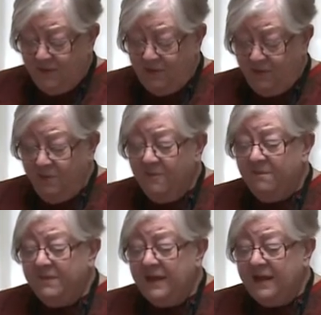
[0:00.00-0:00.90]
though,
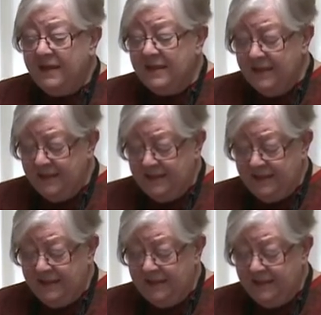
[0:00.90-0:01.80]
in
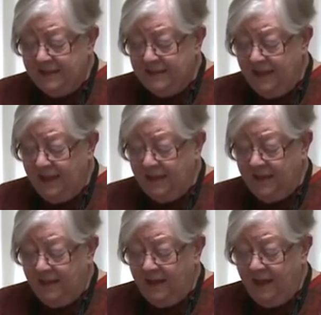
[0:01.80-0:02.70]

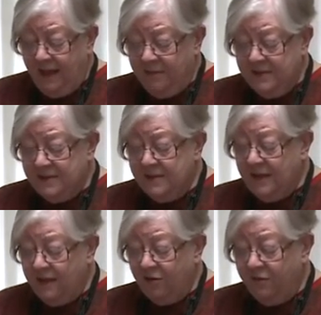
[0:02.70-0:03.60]
1910, Amundsen
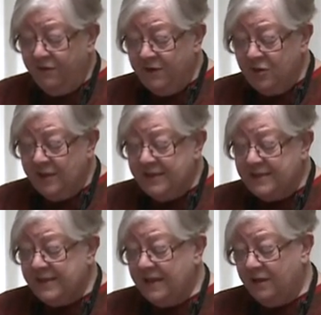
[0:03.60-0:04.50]
had officially
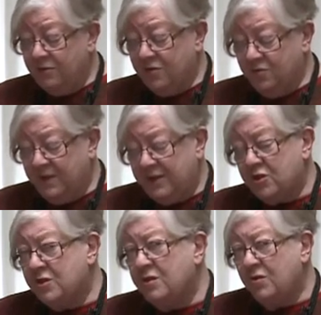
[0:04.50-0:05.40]
set out to
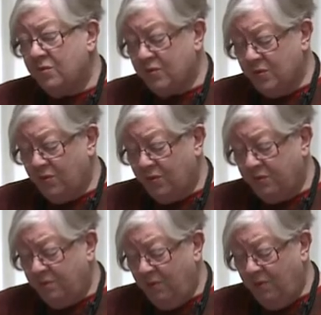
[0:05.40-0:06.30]
reach the
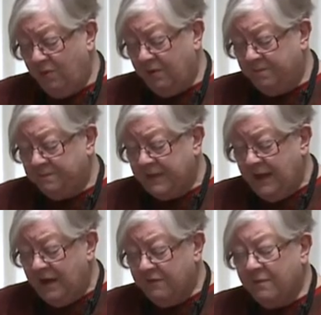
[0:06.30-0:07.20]
North Pole
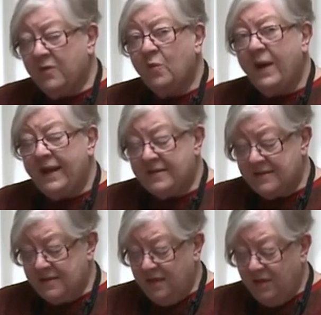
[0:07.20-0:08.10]
from the
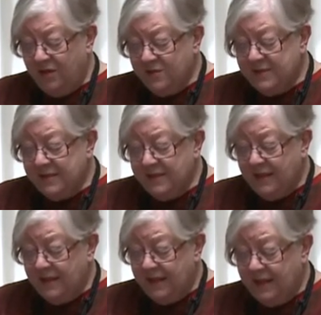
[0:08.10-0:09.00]
west using
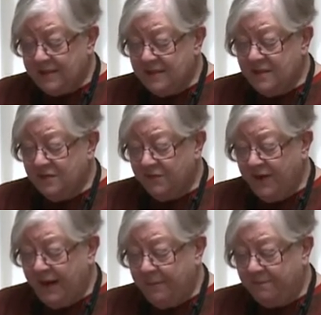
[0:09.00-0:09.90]
Nansen's
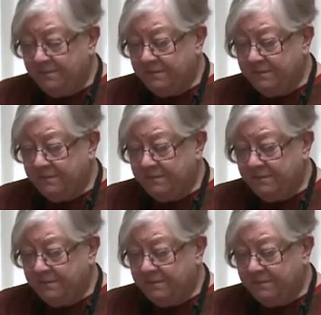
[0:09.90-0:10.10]
Fram.